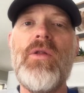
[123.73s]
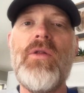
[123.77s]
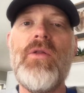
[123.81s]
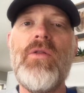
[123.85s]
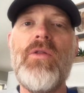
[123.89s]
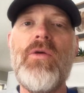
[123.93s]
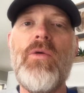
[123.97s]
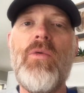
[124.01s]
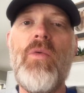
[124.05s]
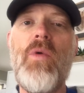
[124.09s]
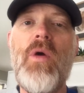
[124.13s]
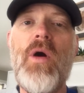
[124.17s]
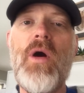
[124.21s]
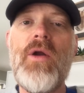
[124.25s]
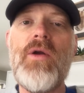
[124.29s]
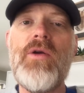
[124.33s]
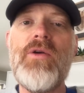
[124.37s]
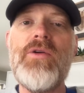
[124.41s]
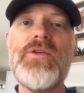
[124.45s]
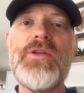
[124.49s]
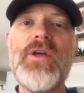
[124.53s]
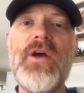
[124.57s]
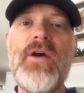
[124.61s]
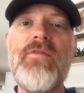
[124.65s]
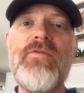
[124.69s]
the
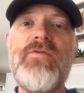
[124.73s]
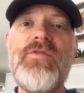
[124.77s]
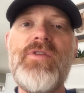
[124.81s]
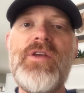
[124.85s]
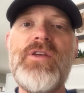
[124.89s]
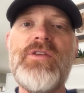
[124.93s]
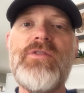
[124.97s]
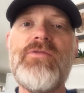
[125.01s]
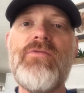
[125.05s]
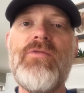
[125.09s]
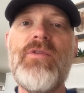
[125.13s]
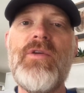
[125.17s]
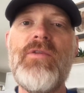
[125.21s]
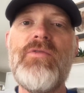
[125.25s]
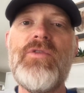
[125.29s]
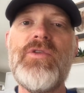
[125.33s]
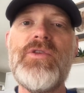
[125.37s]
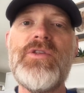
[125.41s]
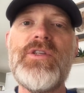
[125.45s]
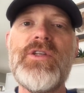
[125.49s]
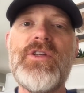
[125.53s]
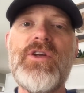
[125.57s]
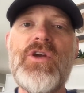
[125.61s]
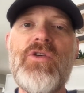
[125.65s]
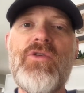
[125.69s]
waters of these
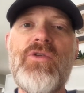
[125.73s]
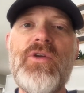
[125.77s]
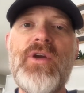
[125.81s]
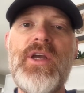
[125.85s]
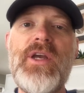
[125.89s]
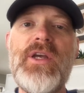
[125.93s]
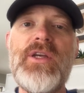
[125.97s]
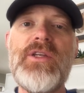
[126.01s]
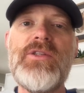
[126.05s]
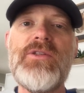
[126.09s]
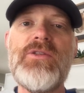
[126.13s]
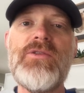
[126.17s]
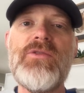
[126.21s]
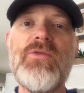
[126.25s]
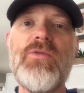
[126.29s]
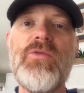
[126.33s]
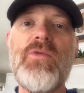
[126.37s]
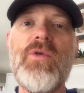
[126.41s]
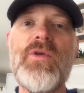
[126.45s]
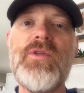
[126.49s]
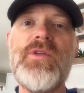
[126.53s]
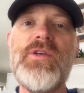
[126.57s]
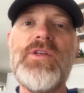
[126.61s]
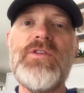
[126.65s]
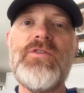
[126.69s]
rivers and creeks
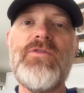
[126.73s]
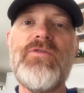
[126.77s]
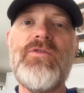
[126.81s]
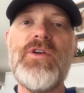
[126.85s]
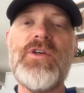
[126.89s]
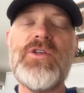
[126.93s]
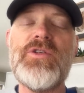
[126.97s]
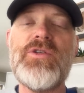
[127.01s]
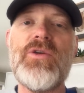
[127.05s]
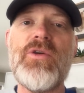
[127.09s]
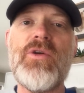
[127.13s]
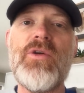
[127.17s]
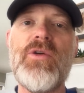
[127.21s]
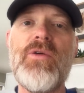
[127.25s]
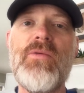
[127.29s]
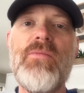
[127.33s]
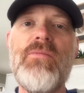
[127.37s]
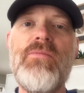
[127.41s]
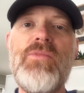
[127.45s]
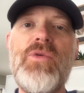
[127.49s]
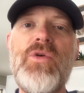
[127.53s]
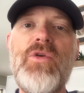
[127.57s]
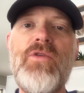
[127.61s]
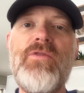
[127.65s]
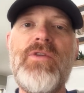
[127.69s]
where these fish are
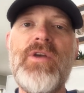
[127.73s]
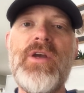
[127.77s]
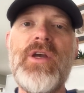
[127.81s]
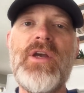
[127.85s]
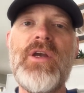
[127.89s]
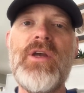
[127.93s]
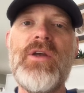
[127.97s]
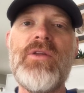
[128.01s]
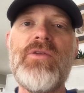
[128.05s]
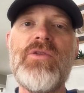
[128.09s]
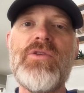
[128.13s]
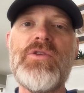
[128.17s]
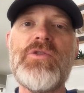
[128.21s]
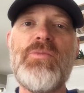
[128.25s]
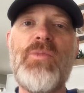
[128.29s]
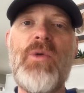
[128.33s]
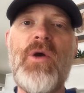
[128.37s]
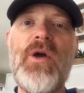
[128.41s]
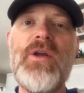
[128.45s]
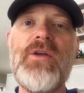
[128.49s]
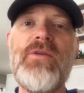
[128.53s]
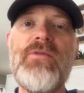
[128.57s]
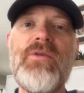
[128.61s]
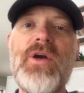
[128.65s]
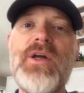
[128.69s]
moving in their
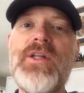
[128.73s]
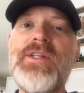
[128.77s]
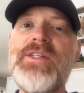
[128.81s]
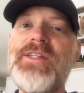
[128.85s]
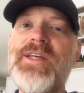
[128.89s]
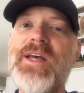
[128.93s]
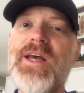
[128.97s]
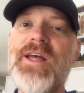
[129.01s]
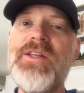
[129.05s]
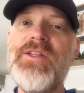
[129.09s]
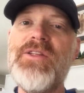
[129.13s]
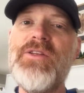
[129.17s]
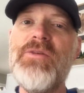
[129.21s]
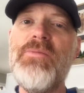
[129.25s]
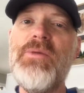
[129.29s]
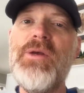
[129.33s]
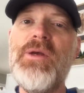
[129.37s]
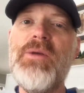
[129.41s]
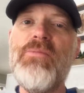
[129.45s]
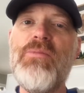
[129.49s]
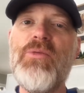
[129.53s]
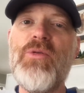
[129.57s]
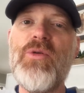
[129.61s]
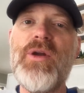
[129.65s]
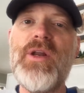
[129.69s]
spawning run tend to
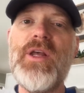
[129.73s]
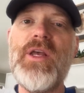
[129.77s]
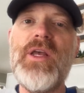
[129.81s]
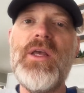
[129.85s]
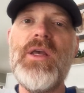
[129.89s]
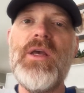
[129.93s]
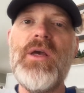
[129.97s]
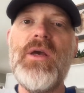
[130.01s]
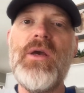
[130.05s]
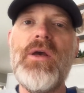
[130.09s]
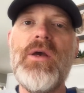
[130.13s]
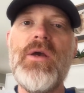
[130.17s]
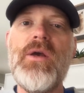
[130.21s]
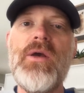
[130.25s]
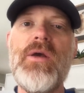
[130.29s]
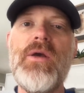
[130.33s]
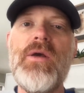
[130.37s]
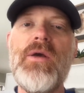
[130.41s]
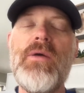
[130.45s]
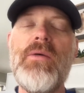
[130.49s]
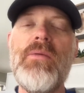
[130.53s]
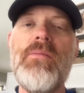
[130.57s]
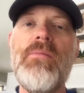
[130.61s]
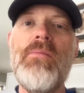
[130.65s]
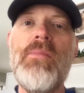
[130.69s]
be pretty
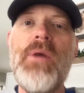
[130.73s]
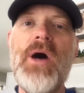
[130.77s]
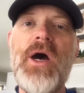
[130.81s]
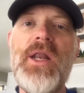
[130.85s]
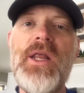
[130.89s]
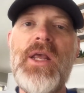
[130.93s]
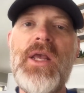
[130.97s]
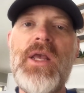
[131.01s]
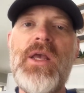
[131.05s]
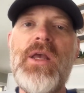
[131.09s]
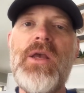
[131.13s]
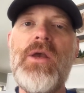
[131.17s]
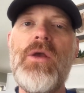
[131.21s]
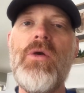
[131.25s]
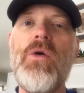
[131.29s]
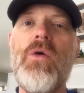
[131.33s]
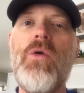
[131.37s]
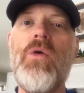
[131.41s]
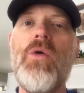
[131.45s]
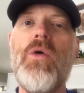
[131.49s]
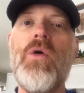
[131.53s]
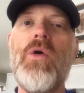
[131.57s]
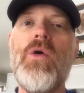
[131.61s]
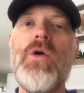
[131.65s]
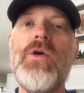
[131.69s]
muddy
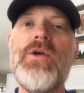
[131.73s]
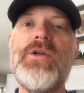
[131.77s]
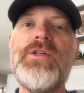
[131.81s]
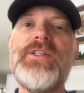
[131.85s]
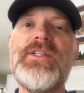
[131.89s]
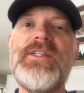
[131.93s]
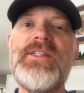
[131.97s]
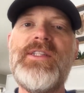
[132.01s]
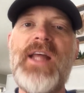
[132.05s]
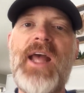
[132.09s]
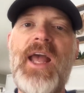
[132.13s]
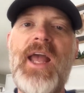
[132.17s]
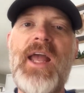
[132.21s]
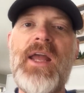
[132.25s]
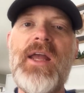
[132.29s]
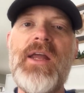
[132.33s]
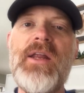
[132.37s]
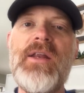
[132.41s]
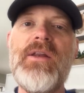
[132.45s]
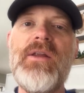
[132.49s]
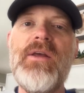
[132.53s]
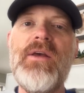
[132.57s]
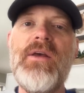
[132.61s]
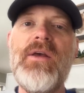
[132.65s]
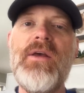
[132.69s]
or
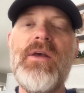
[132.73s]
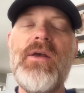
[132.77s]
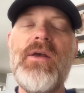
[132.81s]
stained,